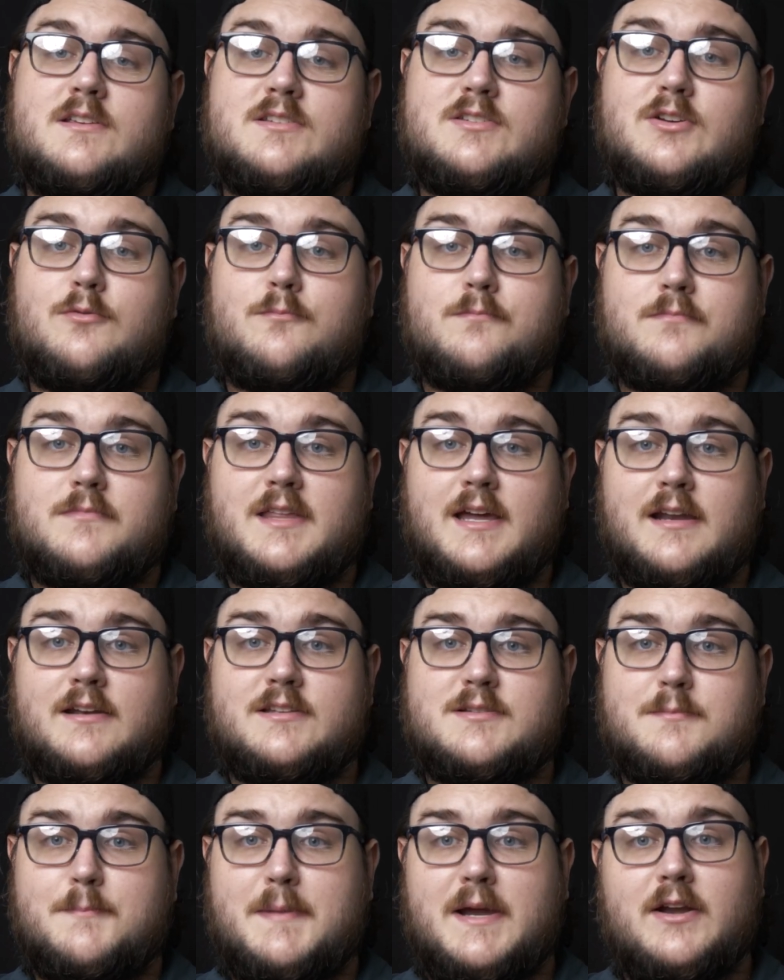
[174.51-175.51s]
So
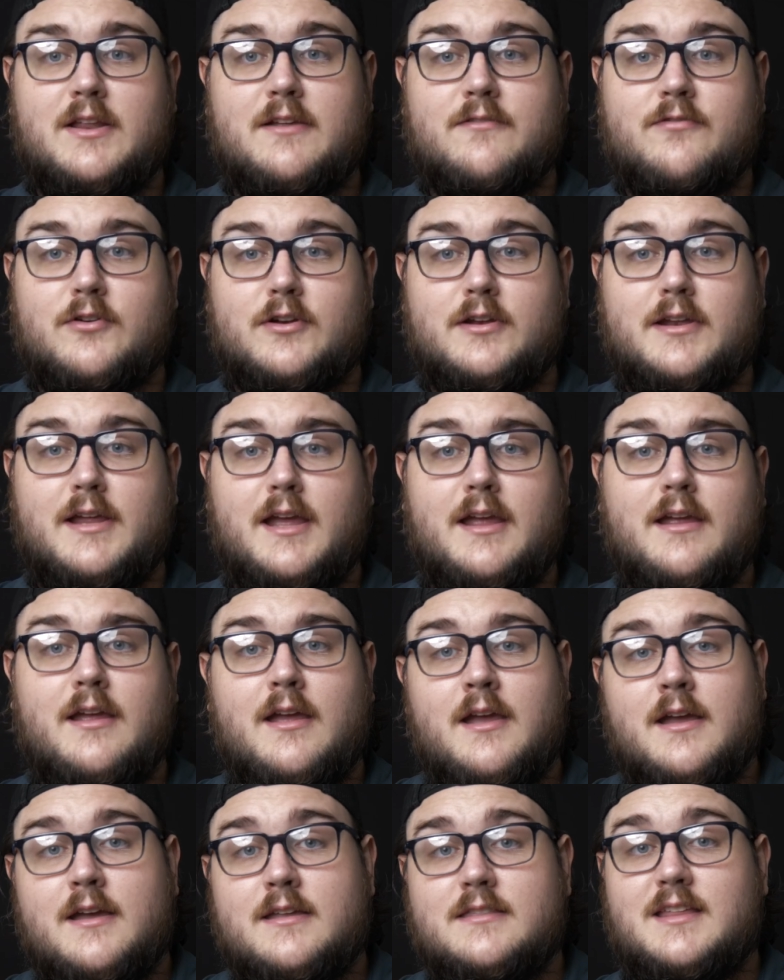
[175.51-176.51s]
that's about it for today.